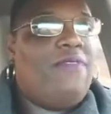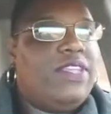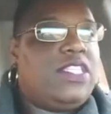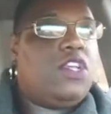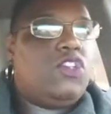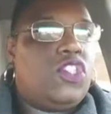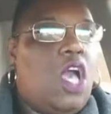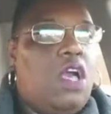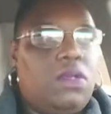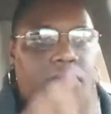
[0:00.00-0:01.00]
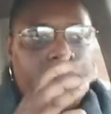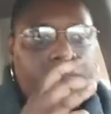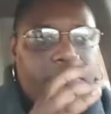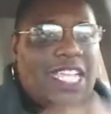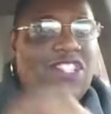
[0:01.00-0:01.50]
Every single song,
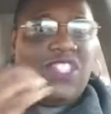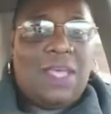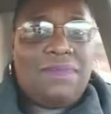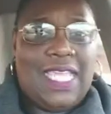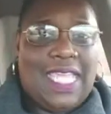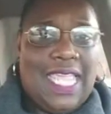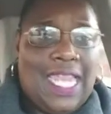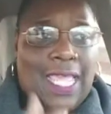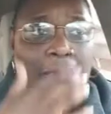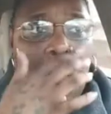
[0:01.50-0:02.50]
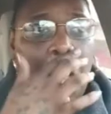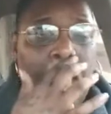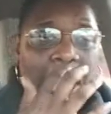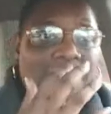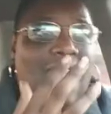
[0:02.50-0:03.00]
there's something in it
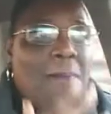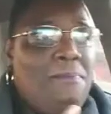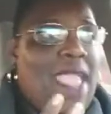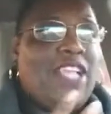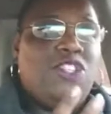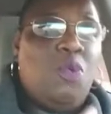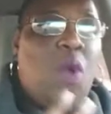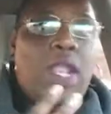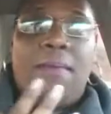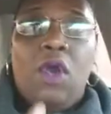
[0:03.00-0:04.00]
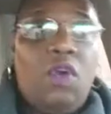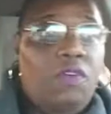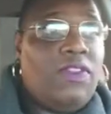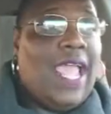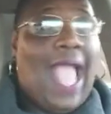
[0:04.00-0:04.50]
that makes you want to move.